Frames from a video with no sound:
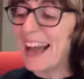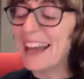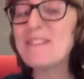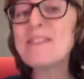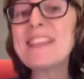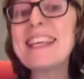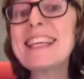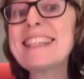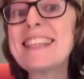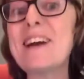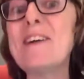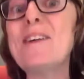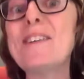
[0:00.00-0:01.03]
don't think
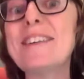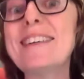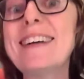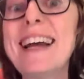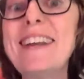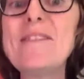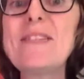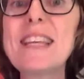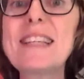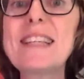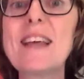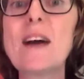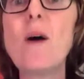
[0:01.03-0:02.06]
so.
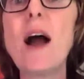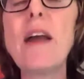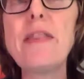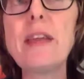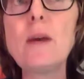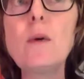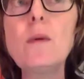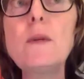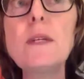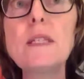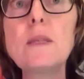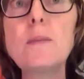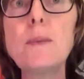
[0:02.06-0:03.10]
I think when
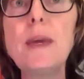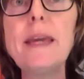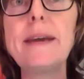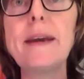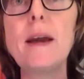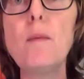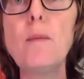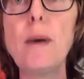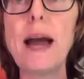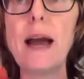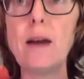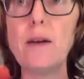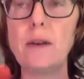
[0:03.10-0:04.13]
we speak
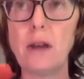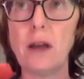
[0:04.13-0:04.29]
about,